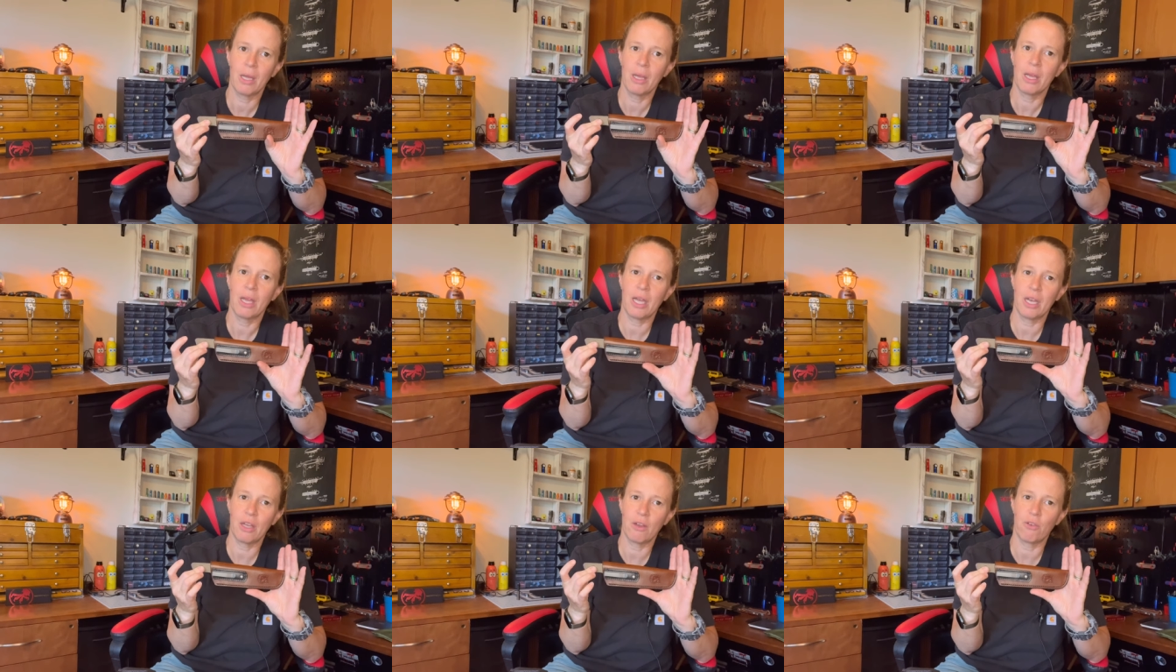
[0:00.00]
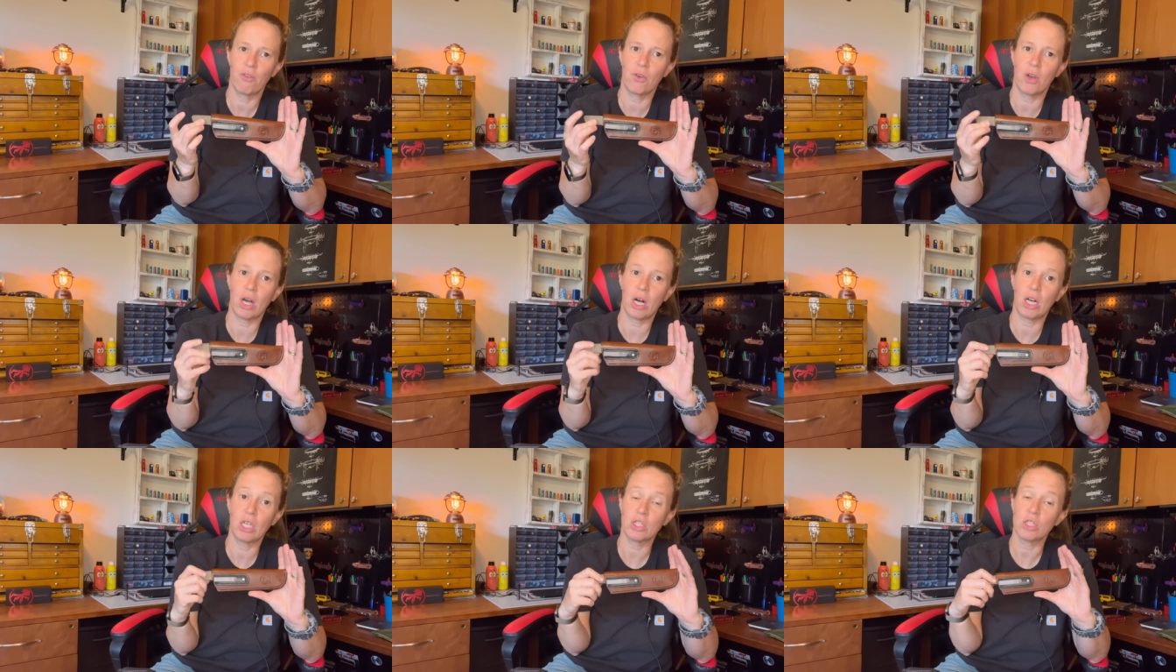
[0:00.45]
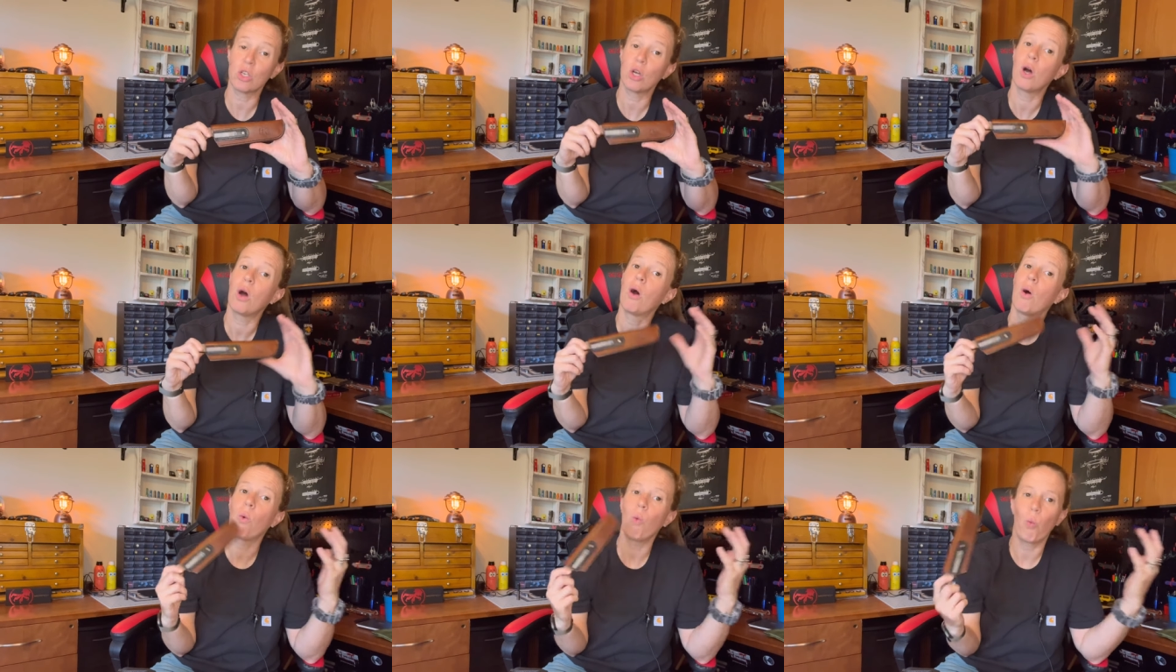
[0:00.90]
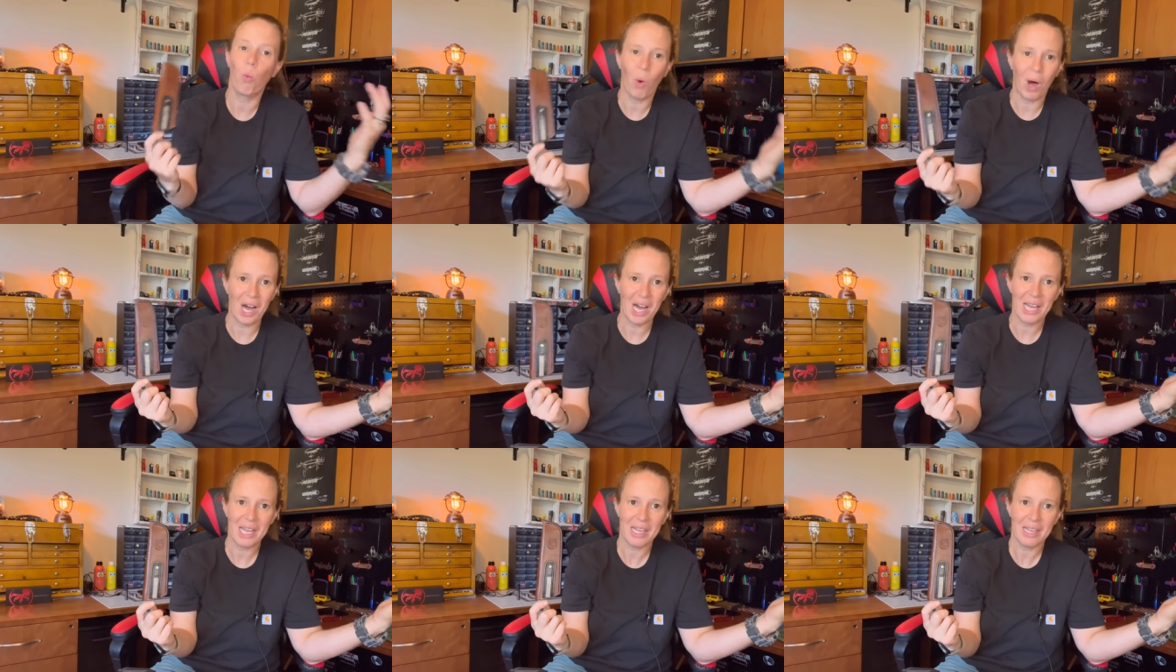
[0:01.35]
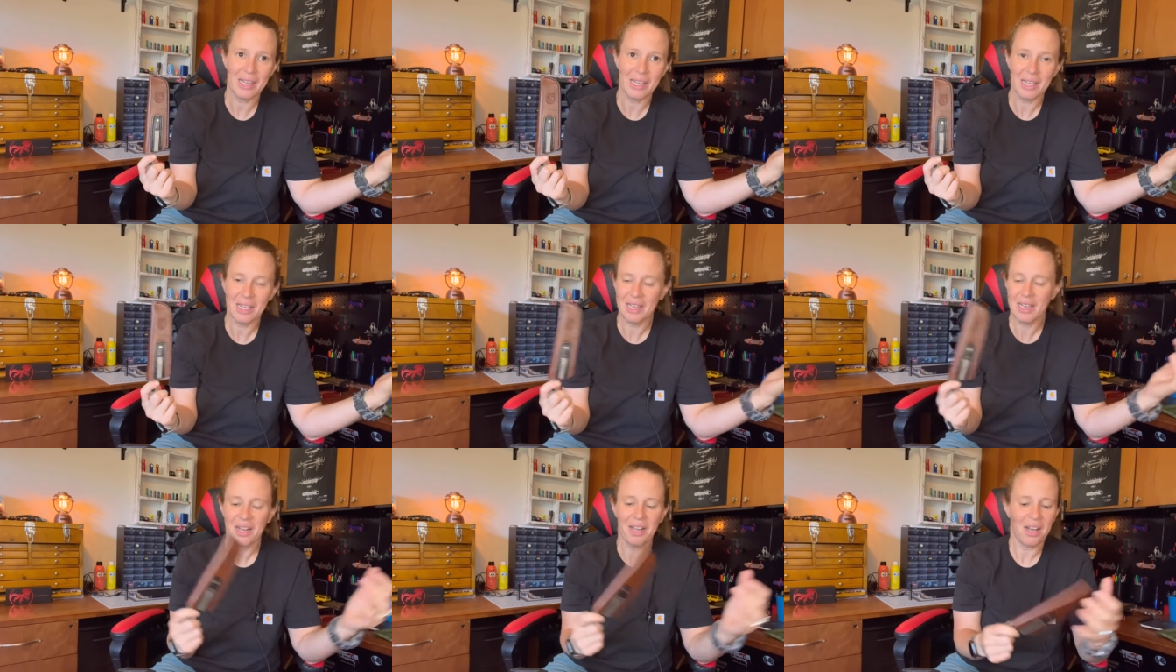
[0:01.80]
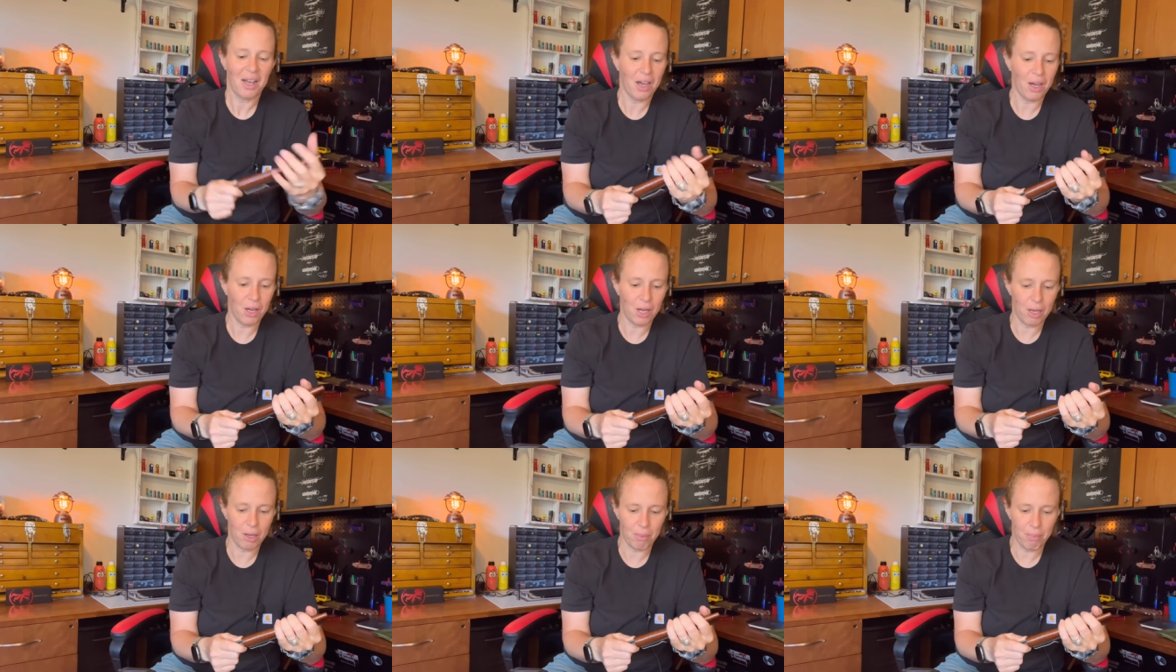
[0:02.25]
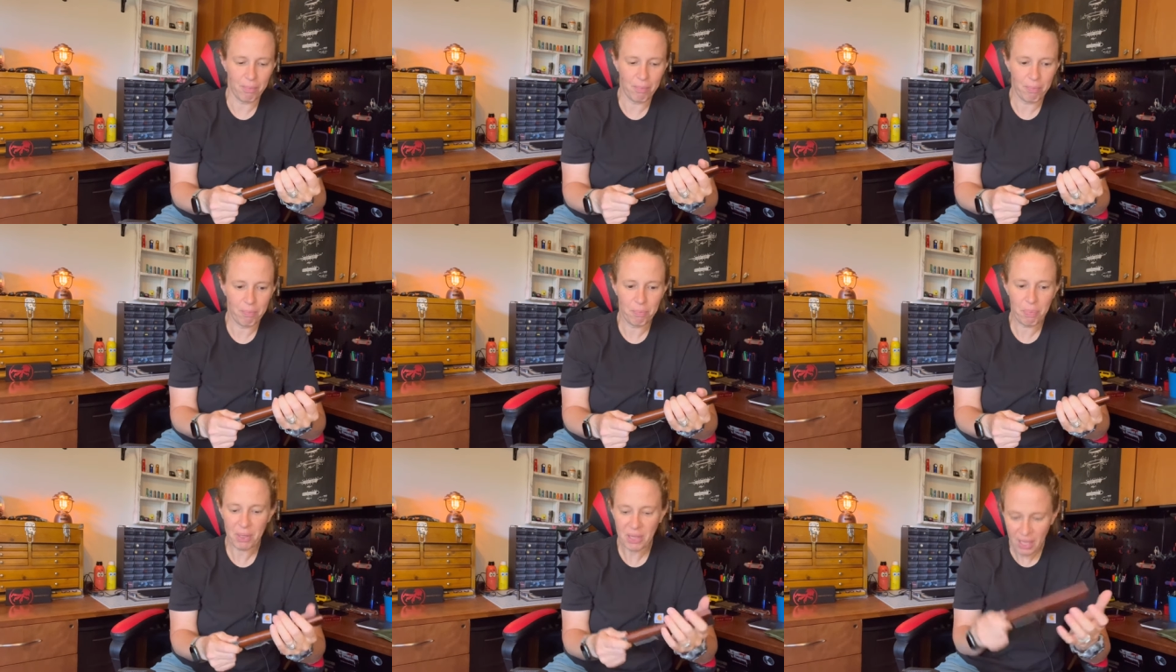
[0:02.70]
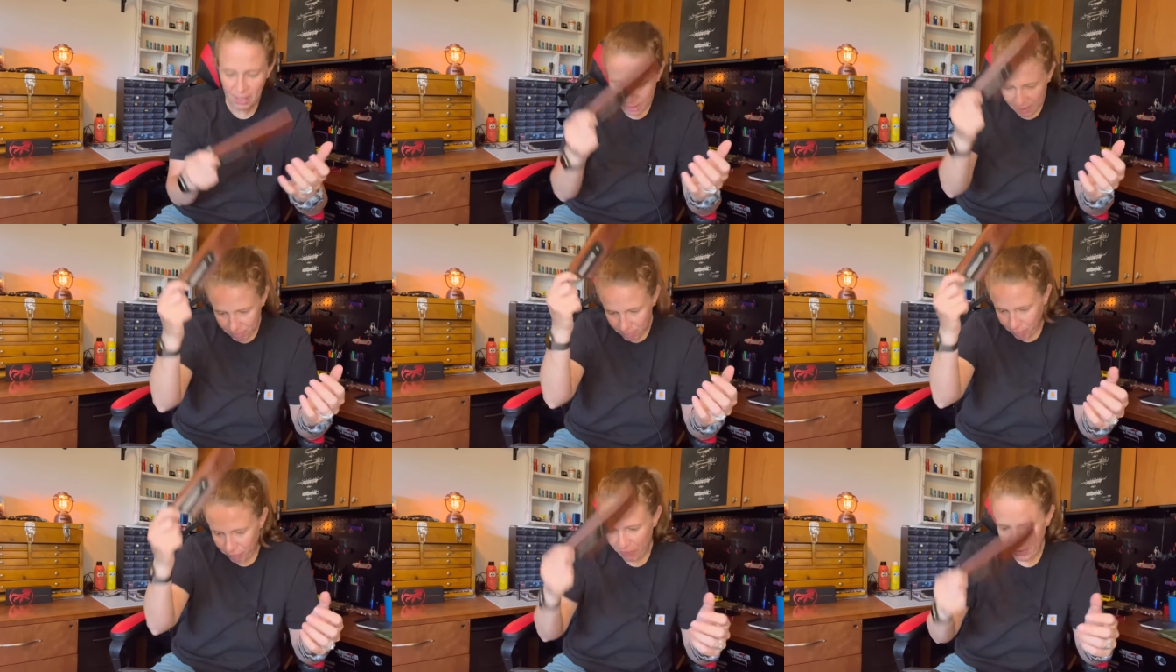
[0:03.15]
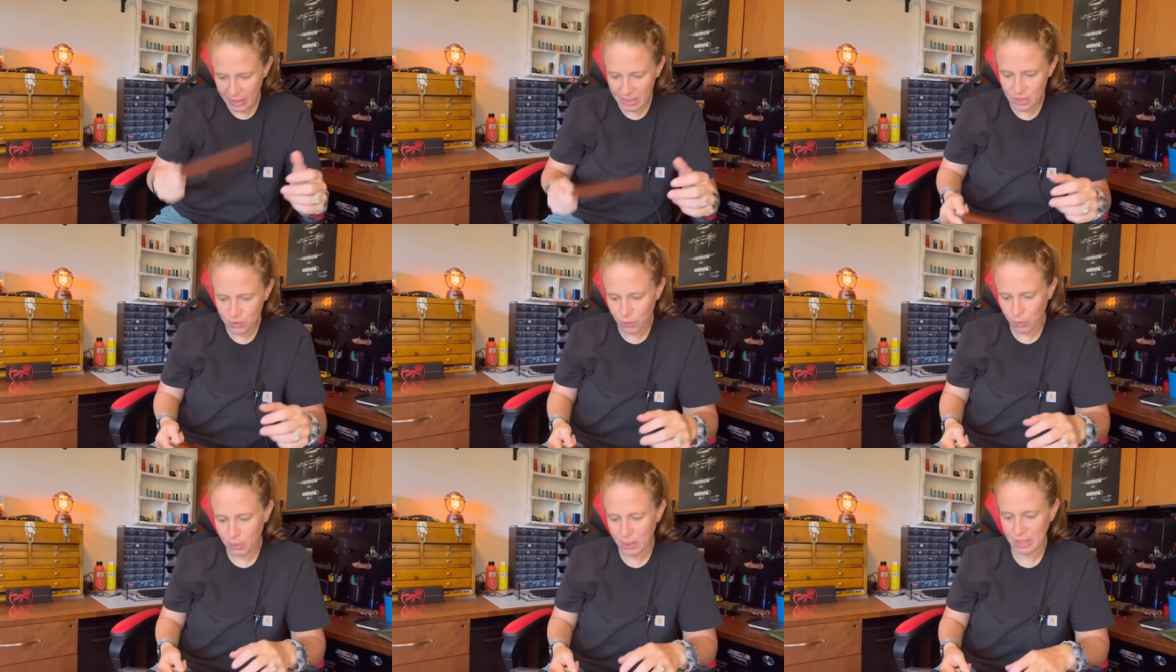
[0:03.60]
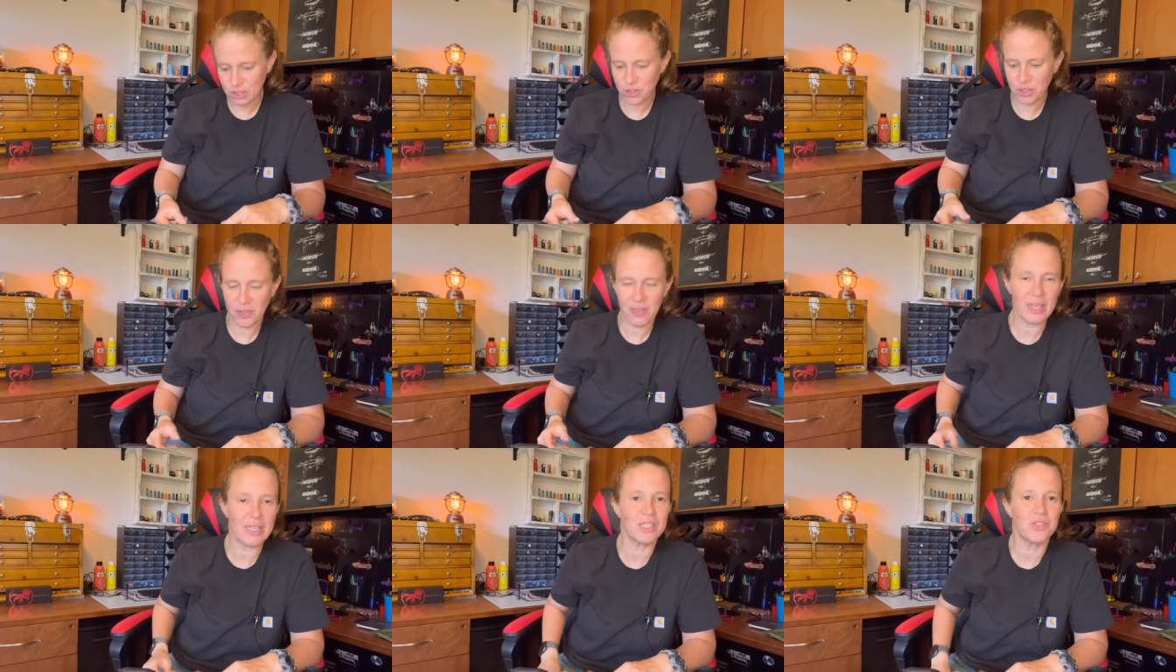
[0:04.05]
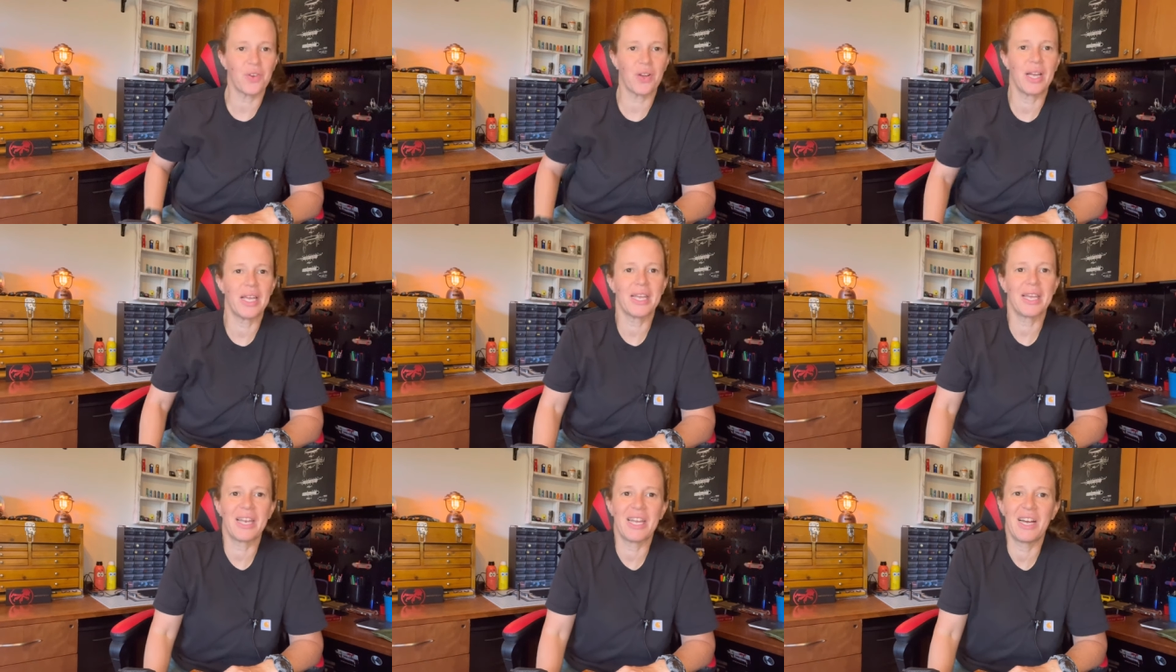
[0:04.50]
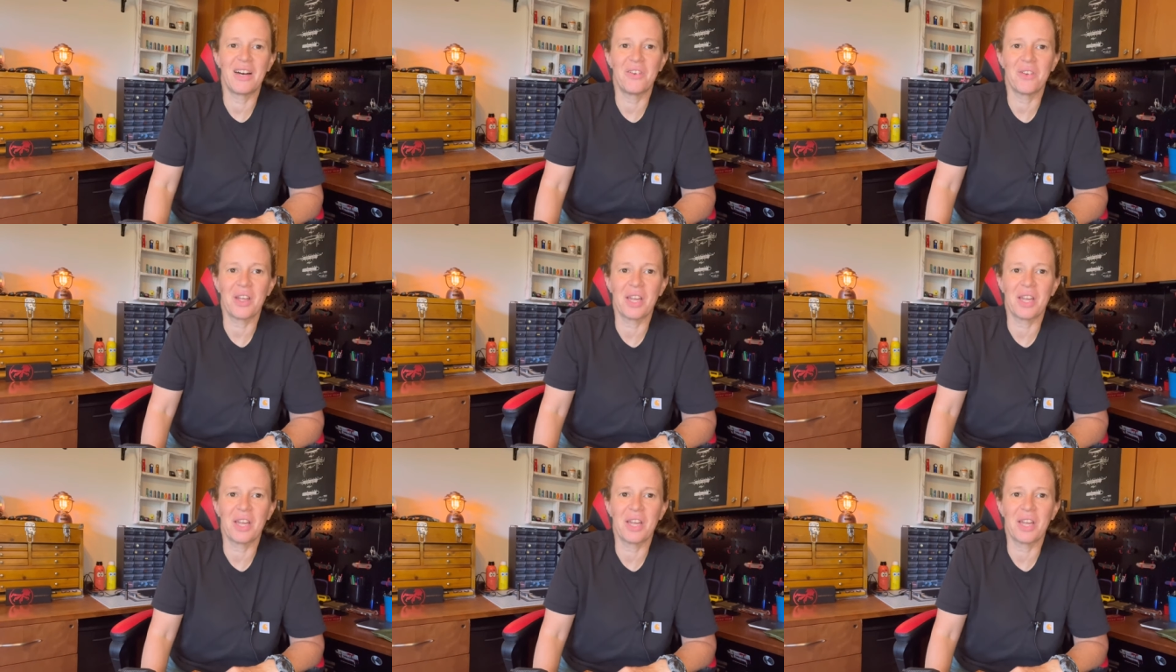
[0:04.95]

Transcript: And if not, why. Um, but yeah, thanks for watching. Thanks for hanging out.